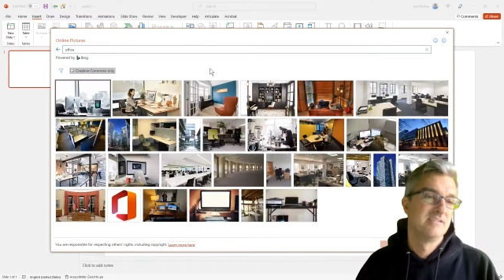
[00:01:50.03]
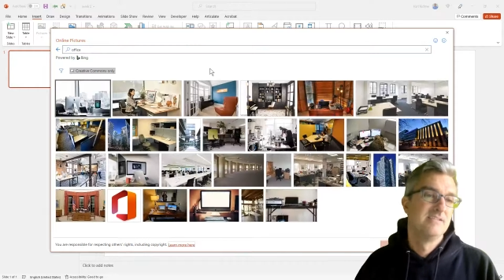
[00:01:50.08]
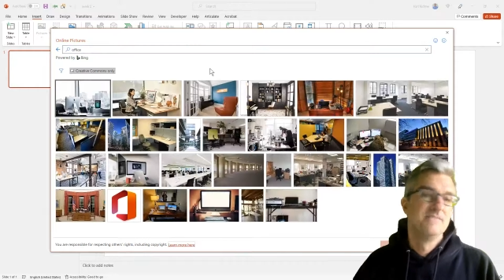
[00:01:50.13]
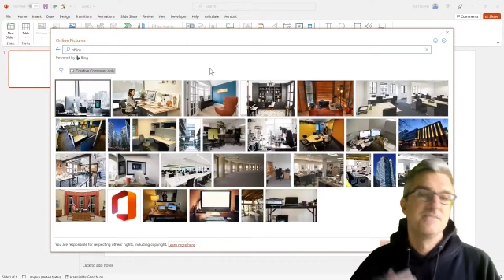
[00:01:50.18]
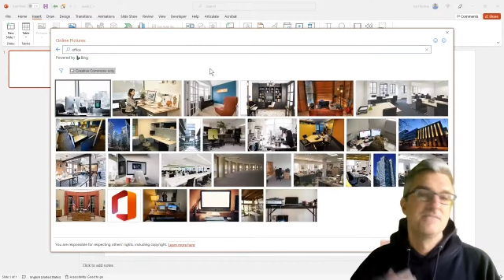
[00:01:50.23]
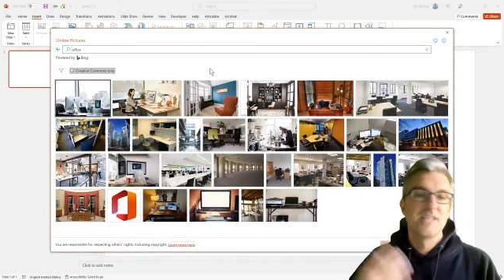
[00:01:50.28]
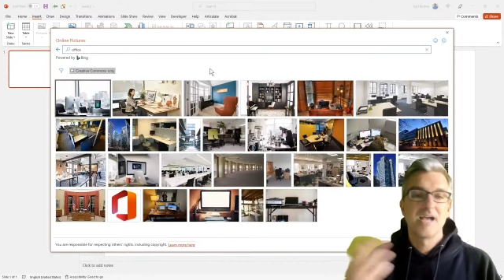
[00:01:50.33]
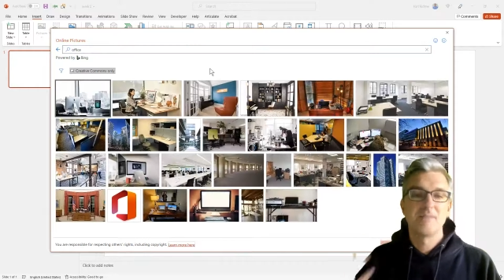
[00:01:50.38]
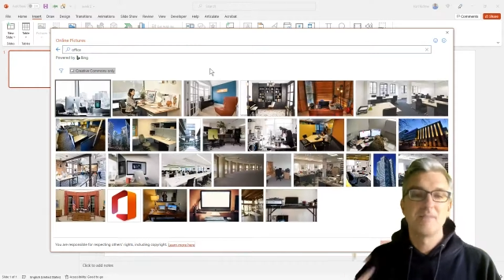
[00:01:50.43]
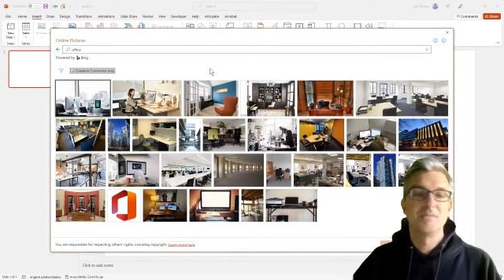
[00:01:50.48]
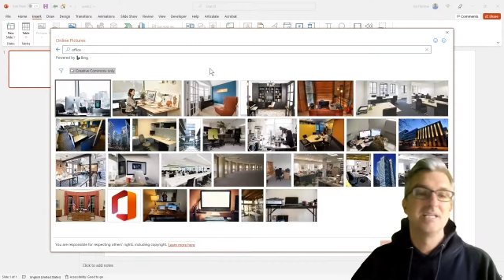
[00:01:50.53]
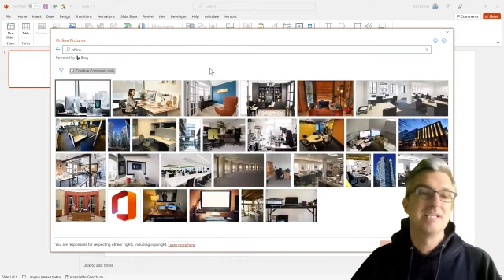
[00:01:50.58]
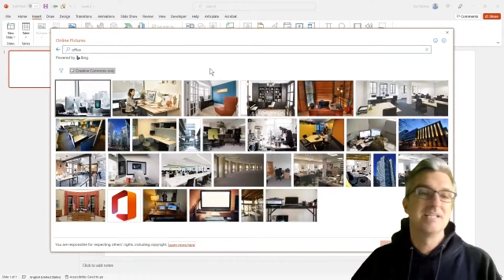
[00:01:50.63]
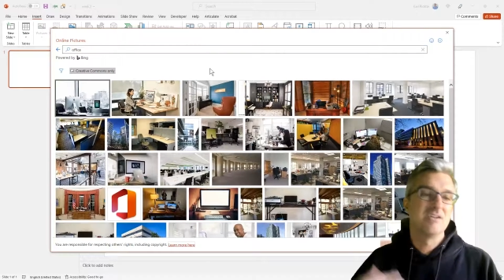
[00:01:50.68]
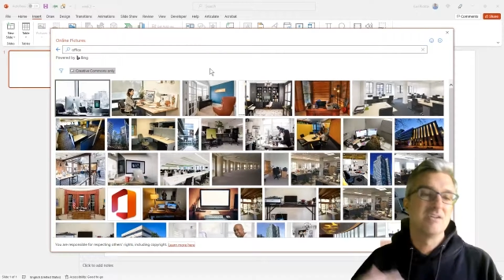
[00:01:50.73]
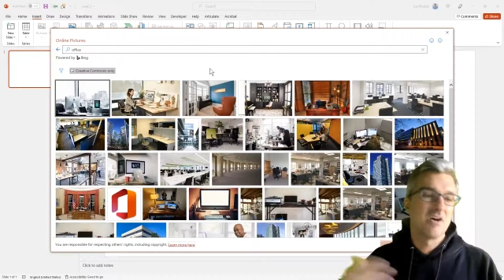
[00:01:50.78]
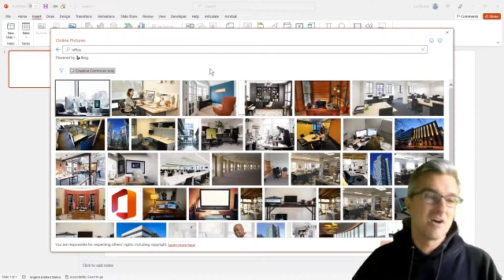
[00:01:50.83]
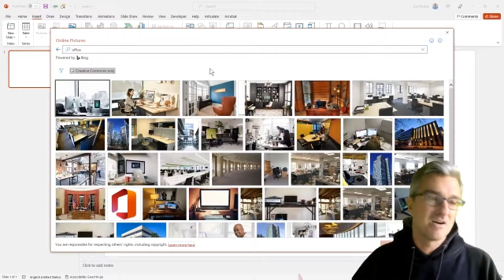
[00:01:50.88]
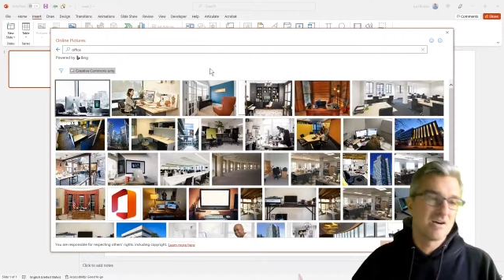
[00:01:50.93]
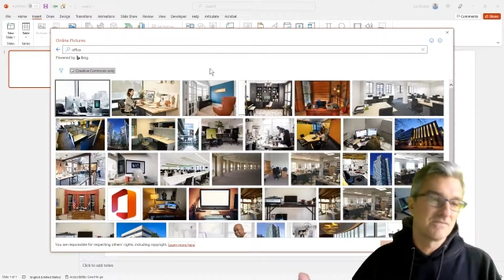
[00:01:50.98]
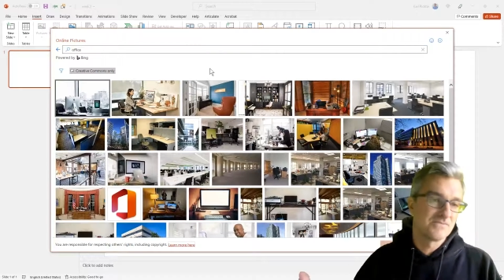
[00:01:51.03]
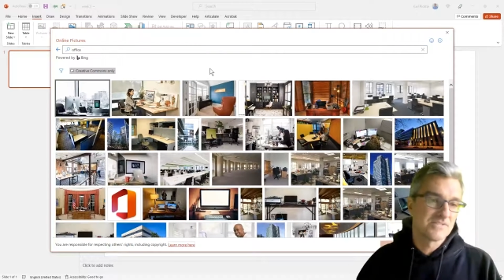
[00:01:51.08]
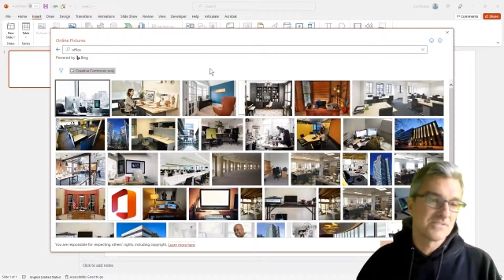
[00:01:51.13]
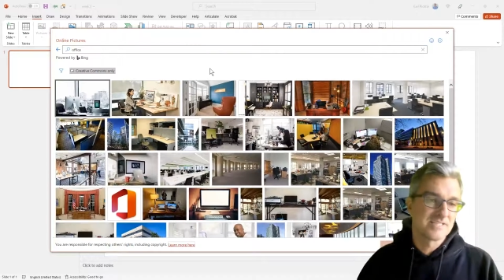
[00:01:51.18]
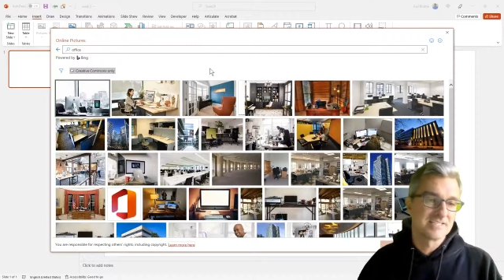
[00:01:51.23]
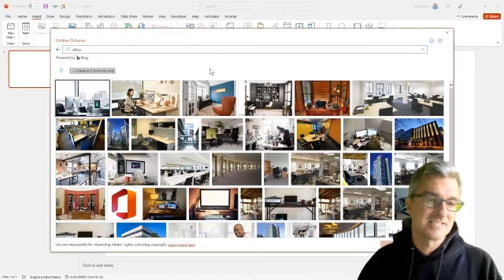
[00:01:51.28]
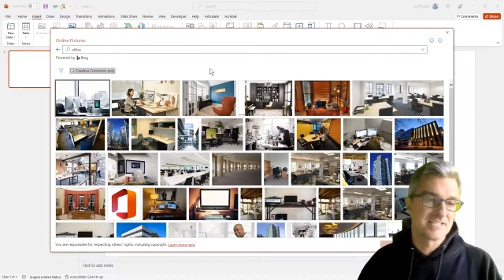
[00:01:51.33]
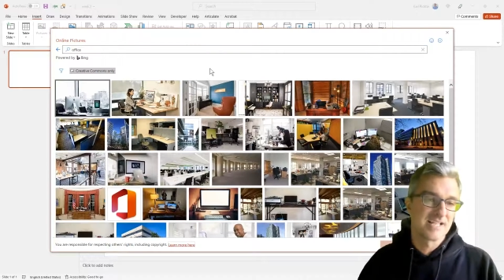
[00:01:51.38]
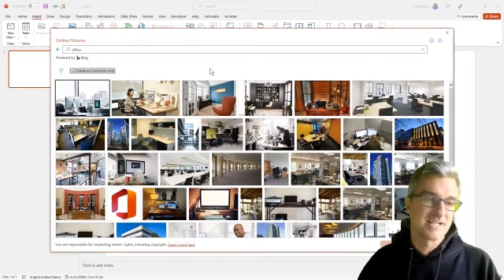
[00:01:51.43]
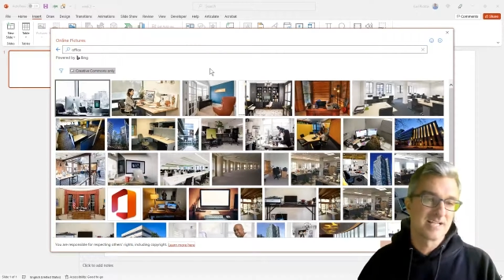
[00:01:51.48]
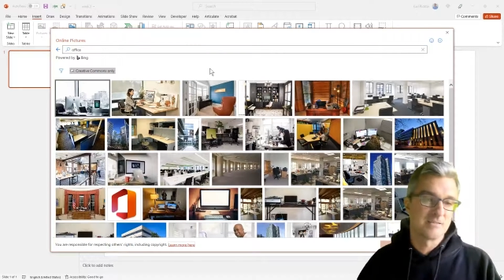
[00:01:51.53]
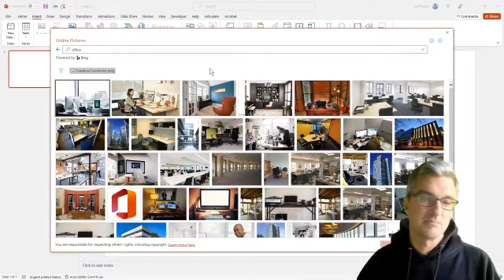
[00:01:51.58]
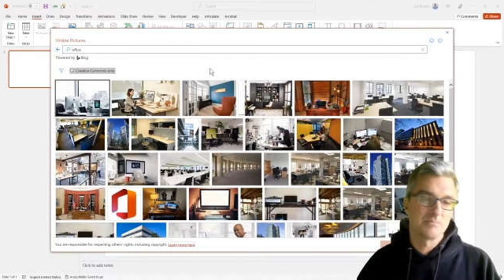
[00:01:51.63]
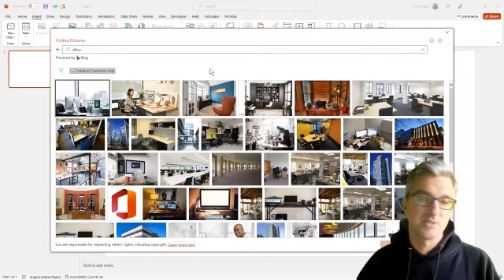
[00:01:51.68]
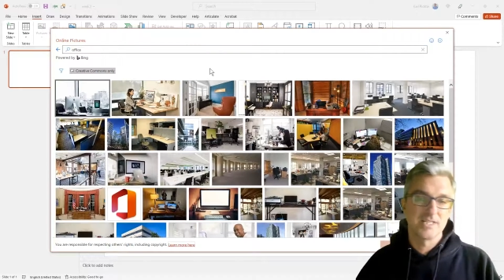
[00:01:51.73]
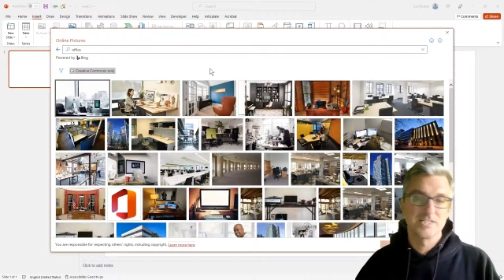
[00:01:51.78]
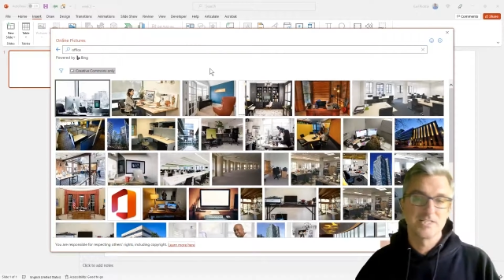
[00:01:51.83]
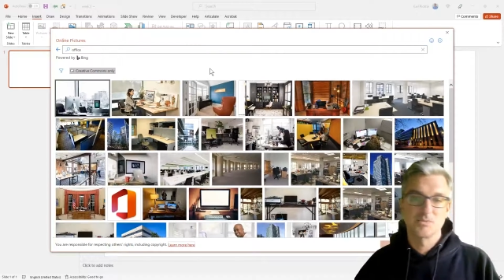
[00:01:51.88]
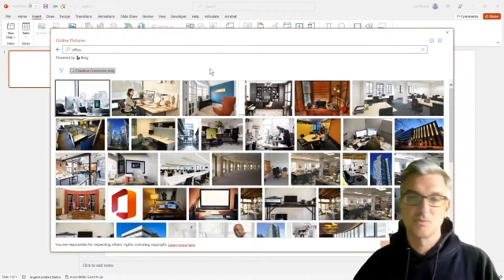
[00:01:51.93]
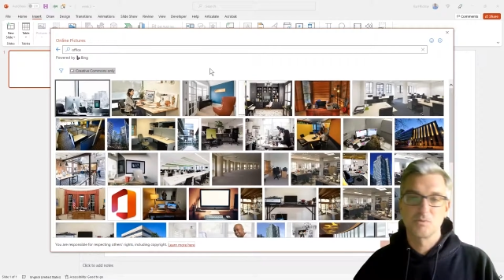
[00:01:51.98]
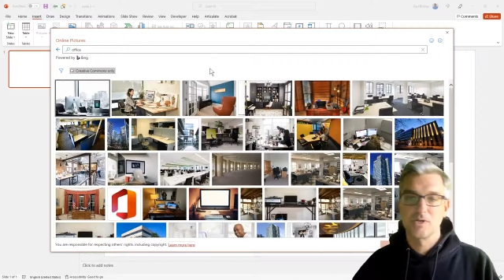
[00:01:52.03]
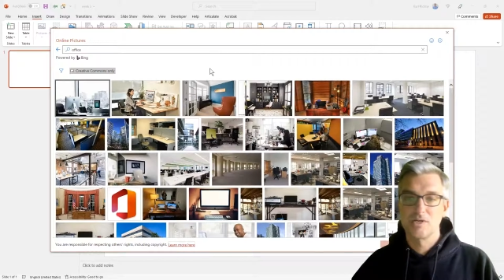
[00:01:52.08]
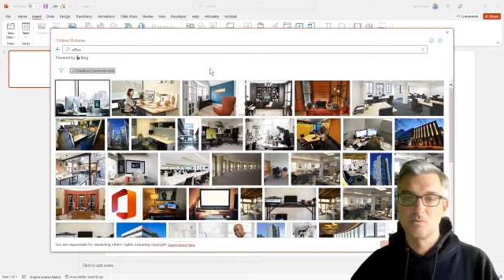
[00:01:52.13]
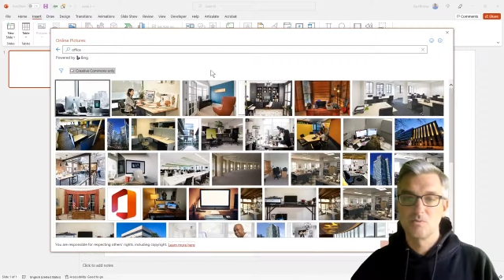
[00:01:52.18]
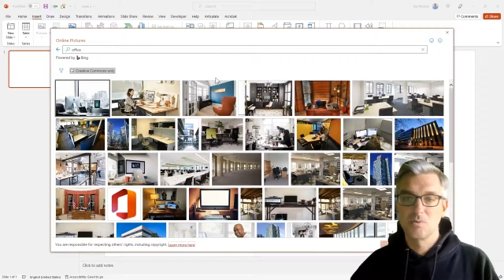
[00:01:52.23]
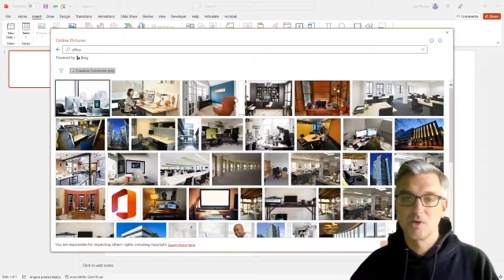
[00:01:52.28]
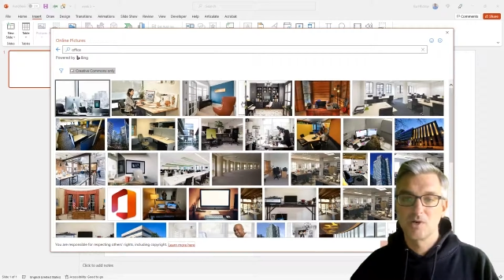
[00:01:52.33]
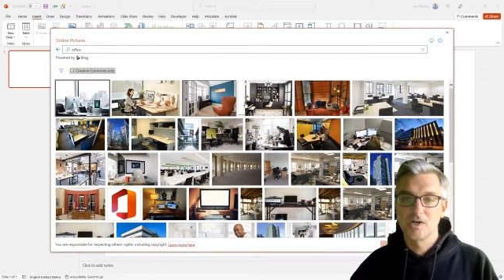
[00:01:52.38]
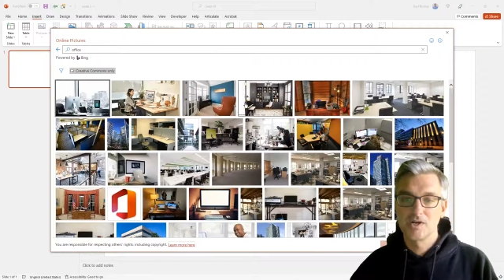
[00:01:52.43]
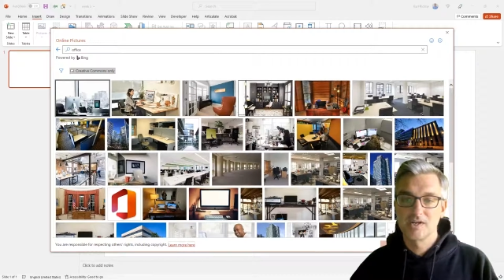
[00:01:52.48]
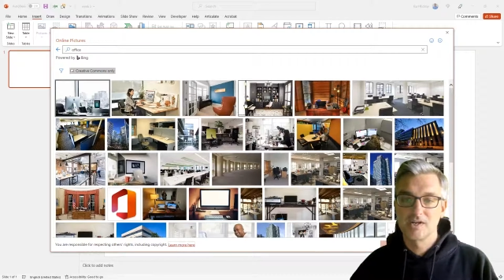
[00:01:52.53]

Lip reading: I mean office like a place where you work,